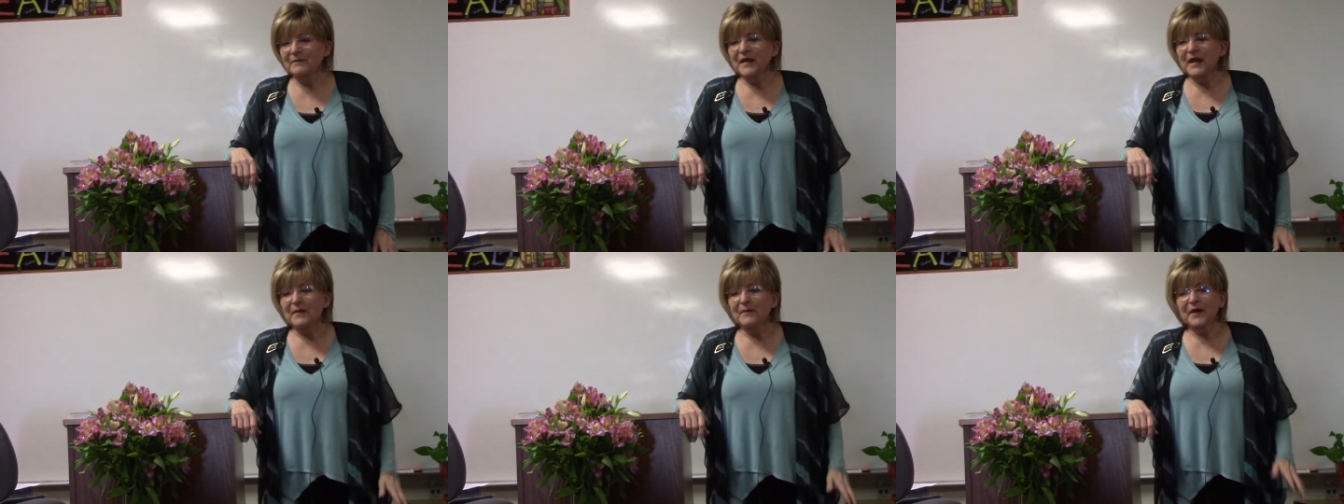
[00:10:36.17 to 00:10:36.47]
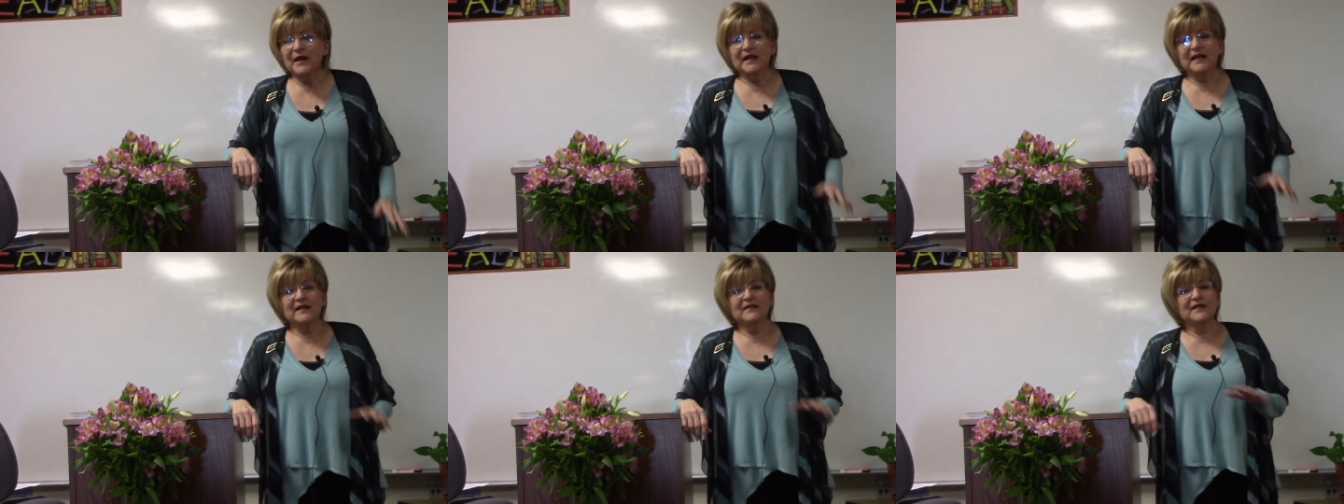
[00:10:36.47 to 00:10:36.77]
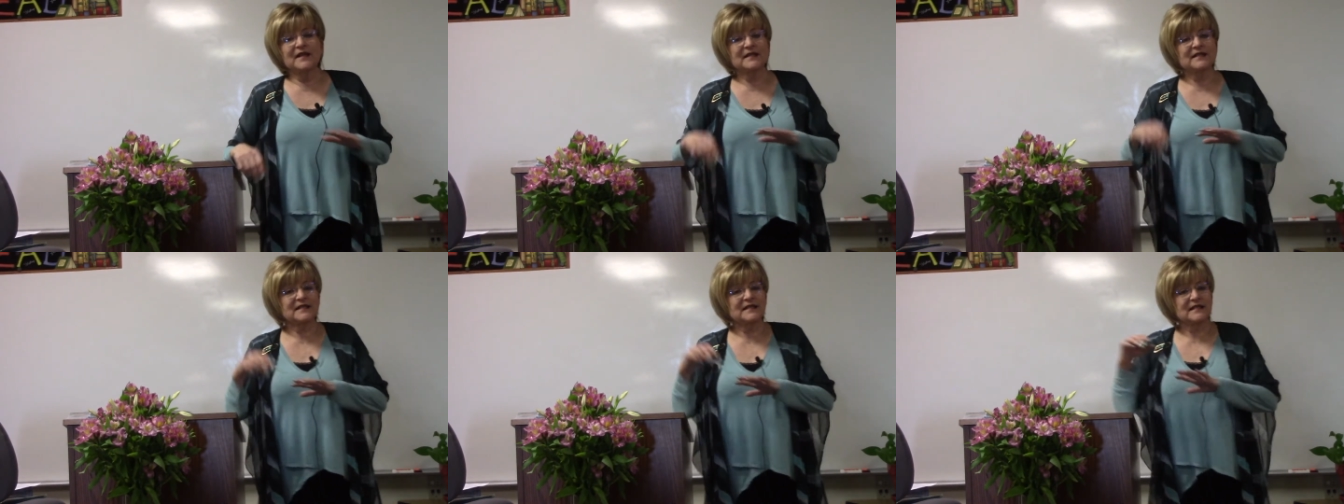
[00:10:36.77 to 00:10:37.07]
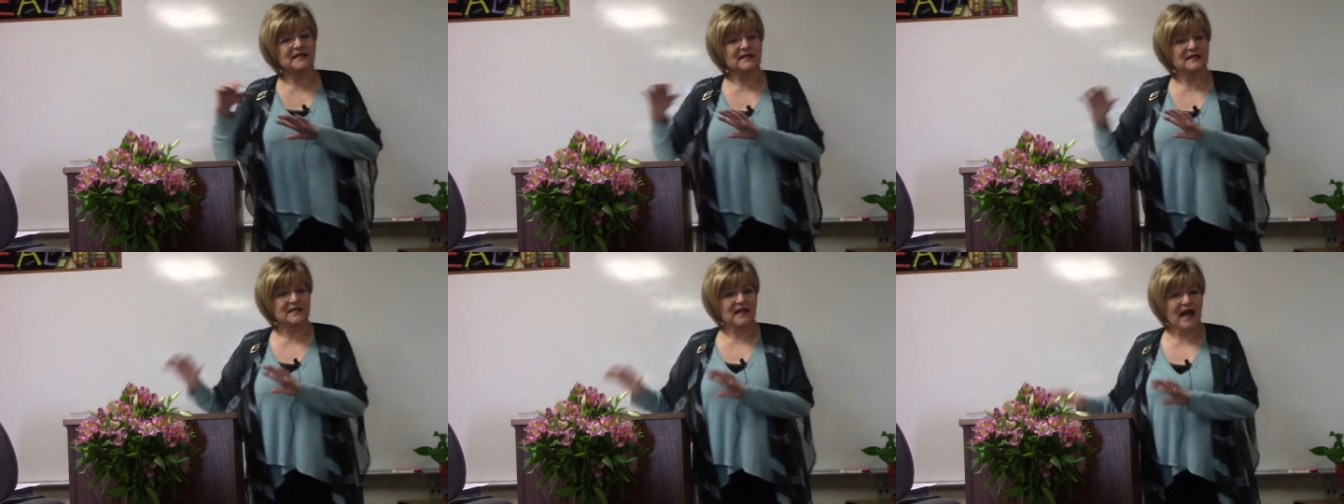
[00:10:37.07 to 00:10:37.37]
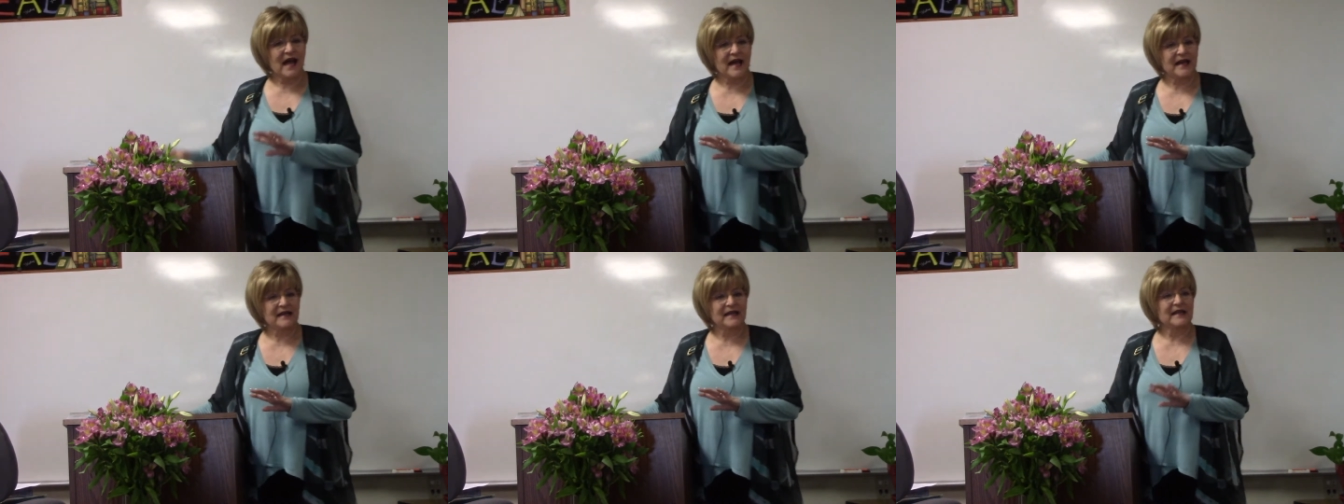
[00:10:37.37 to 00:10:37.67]
But in this
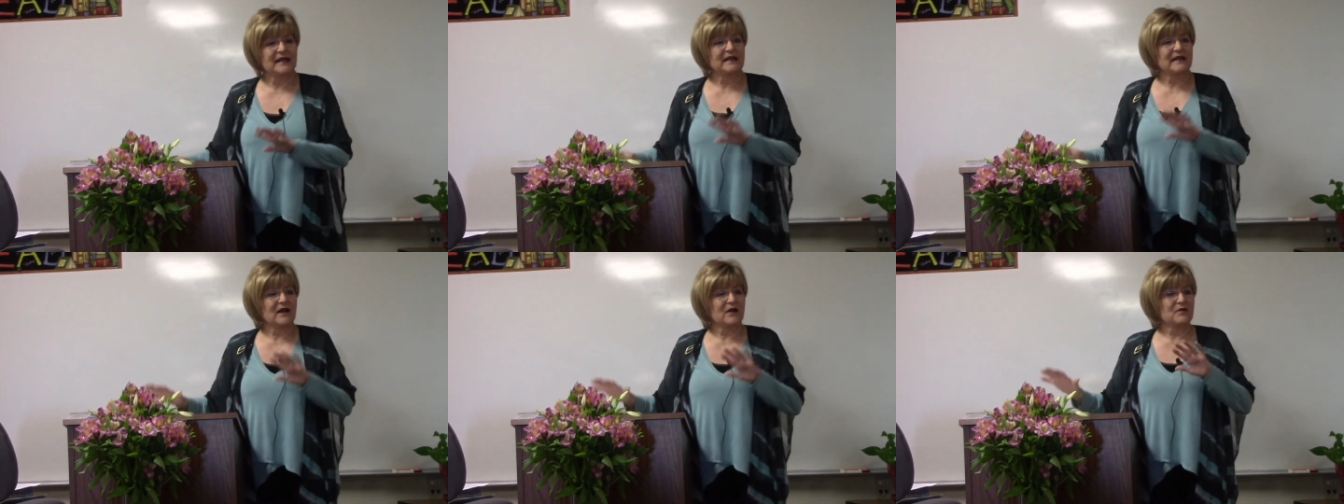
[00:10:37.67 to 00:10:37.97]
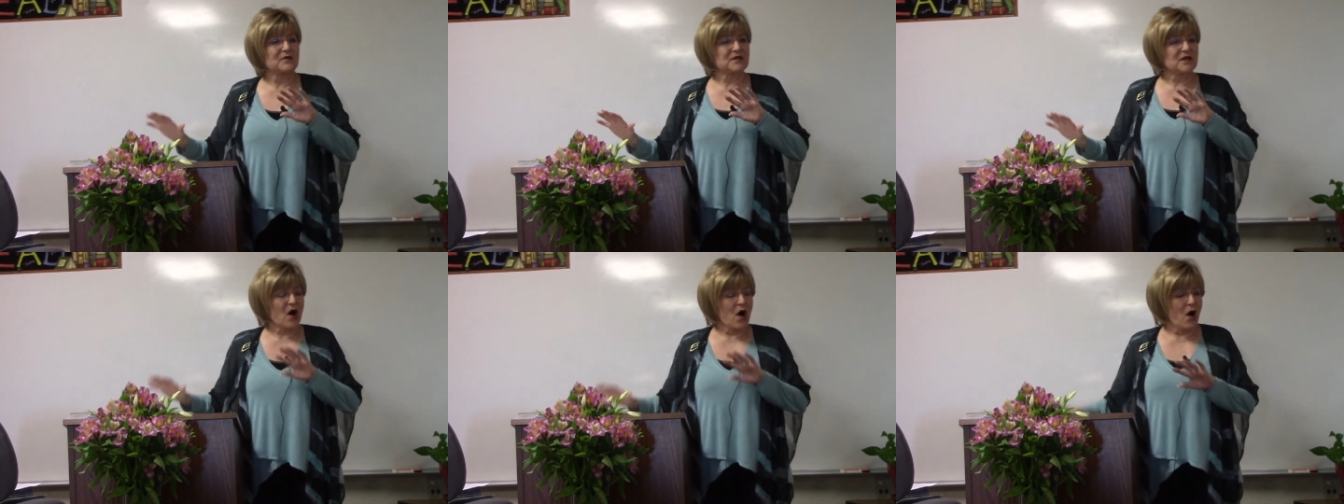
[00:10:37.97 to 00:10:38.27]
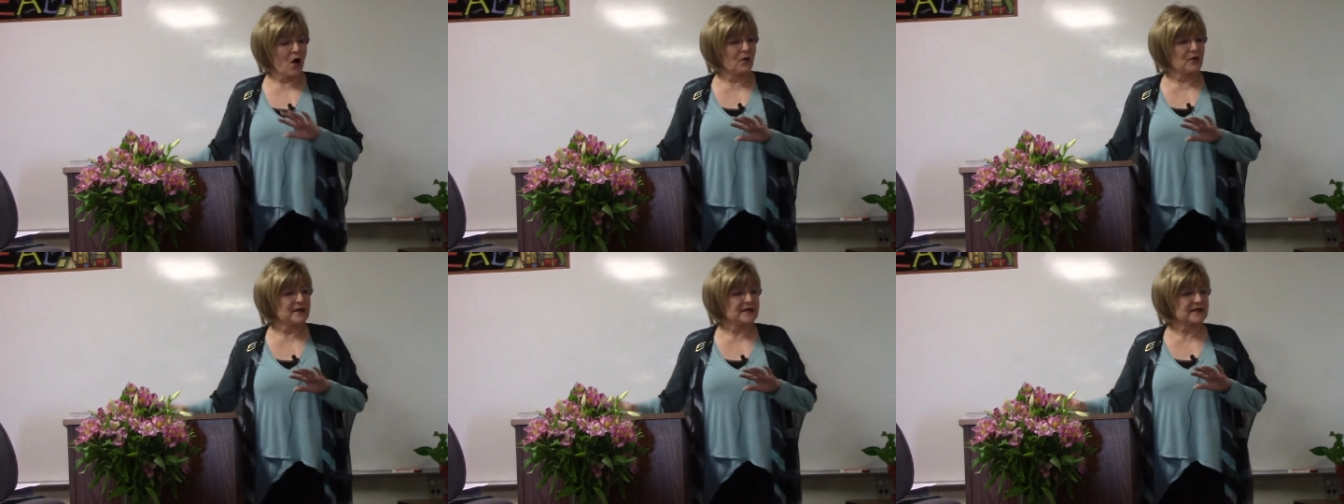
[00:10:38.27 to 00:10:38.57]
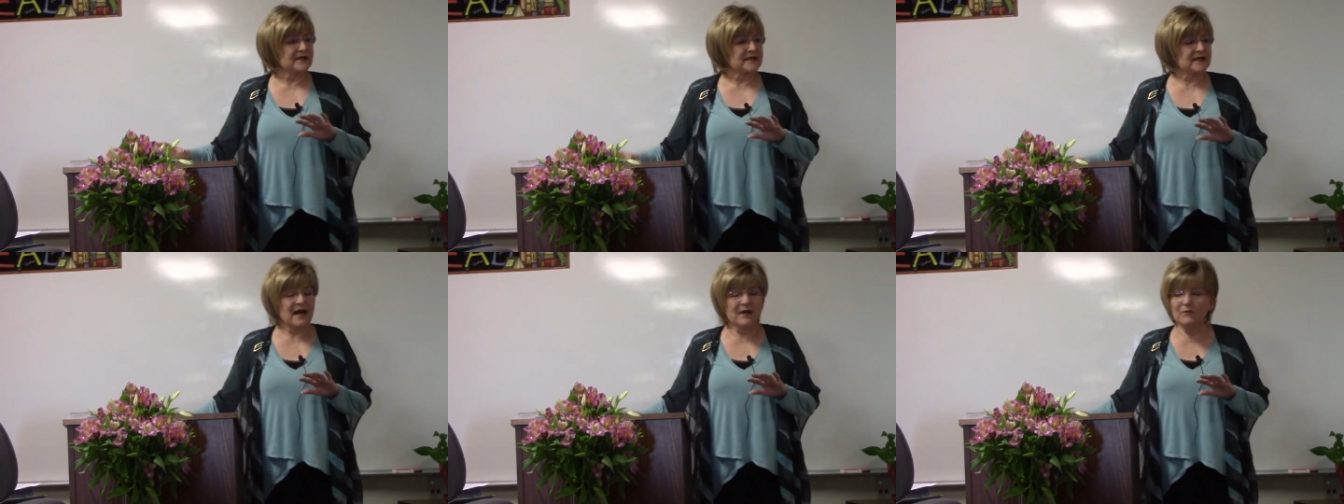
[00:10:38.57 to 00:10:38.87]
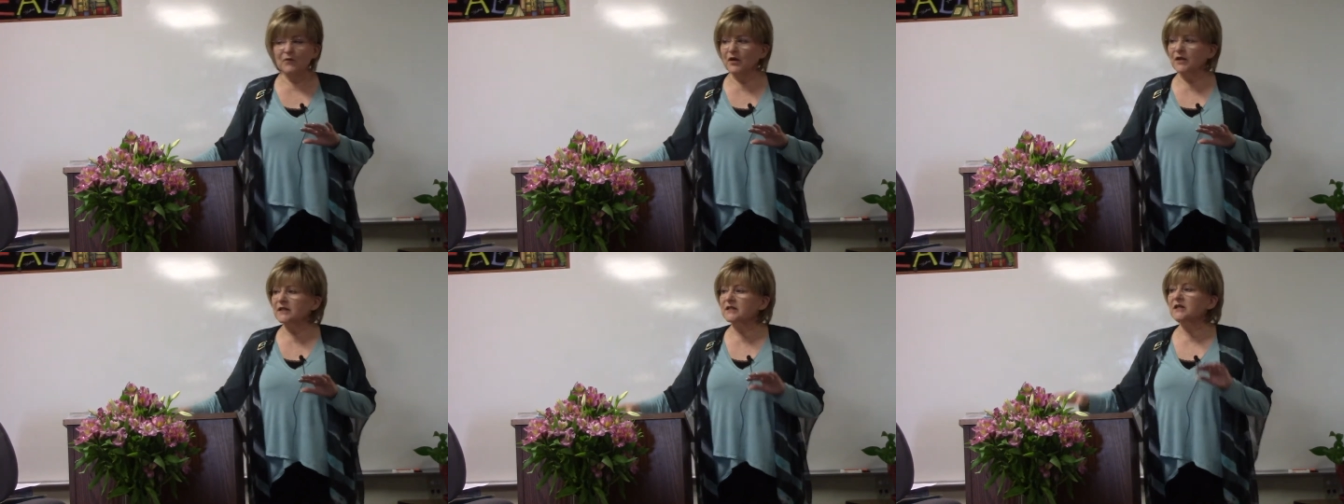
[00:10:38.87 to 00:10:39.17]
society, there was always
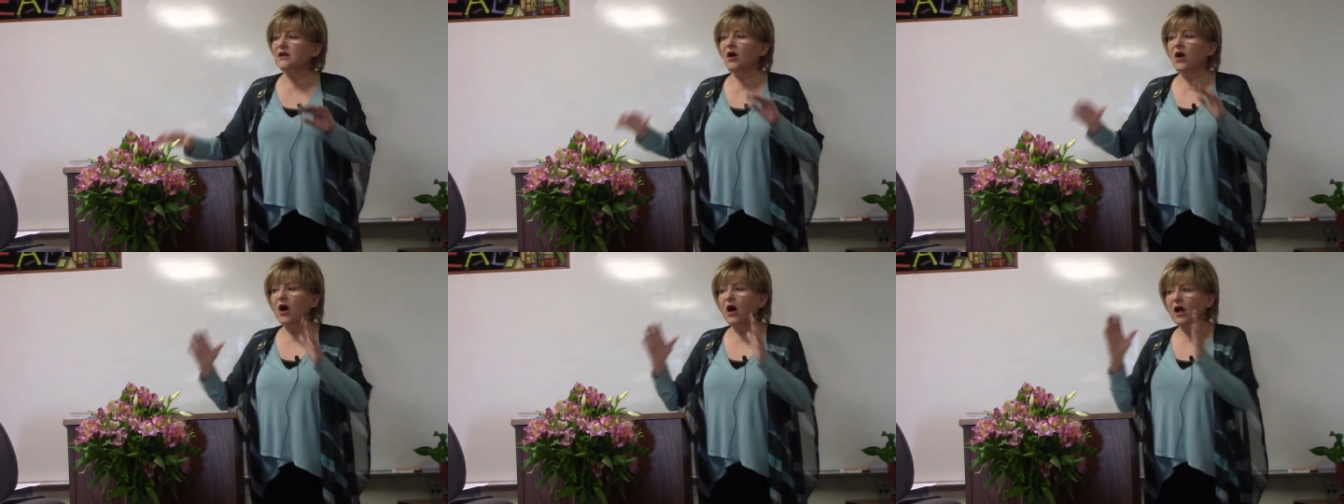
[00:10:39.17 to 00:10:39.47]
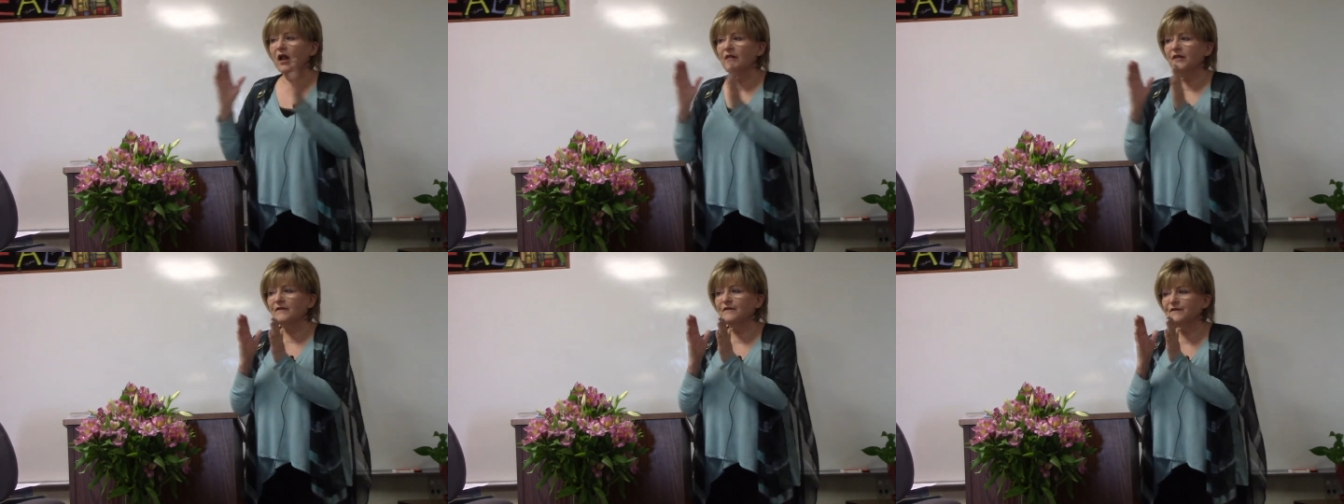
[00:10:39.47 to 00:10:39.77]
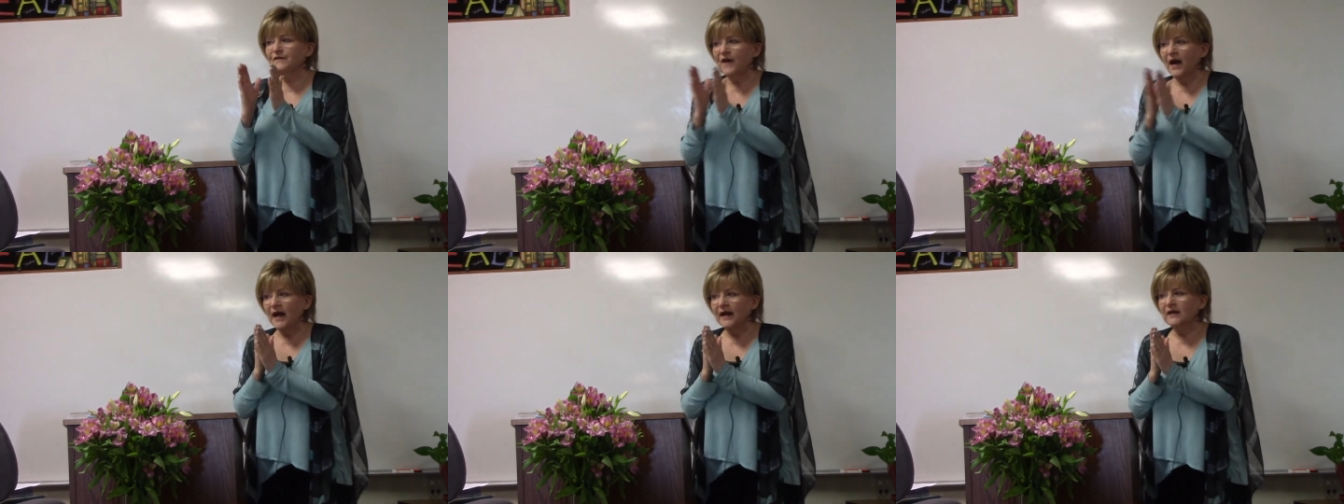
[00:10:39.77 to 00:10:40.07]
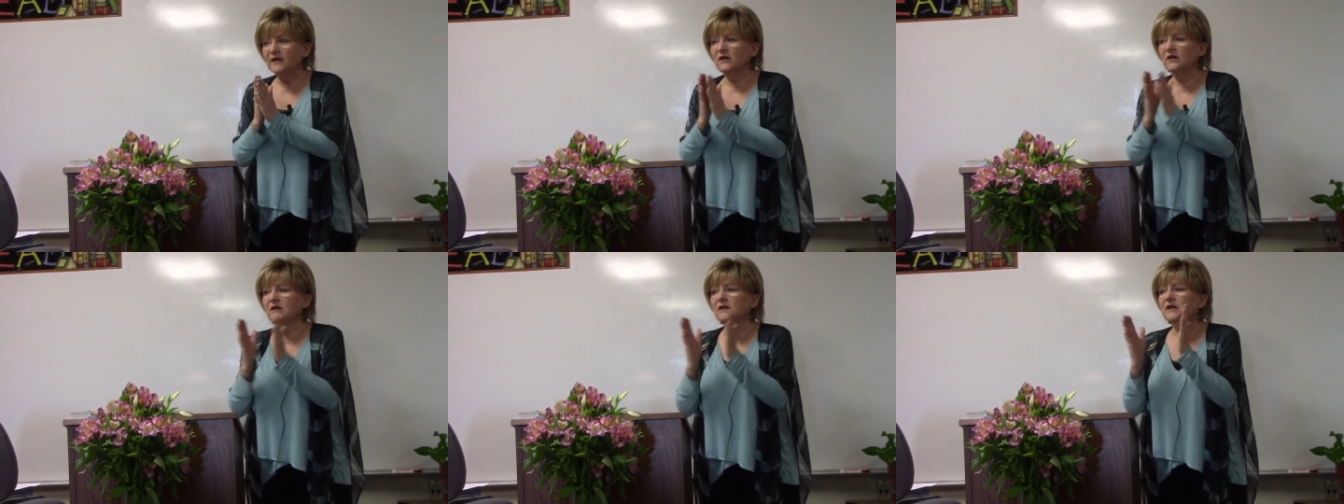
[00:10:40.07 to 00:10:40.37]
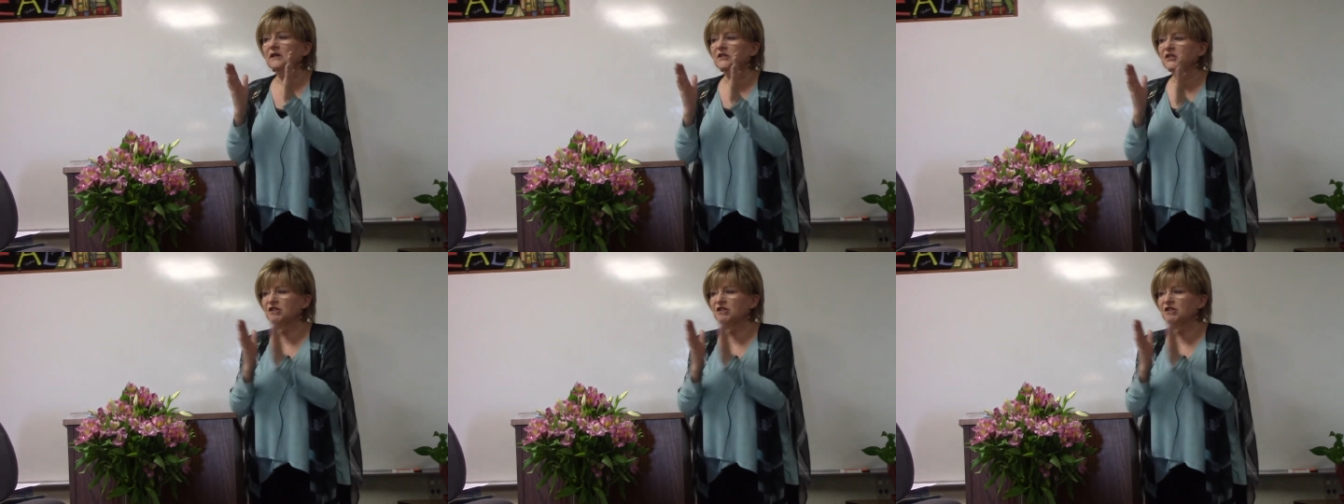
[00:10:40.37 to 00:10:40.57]
someone to call the final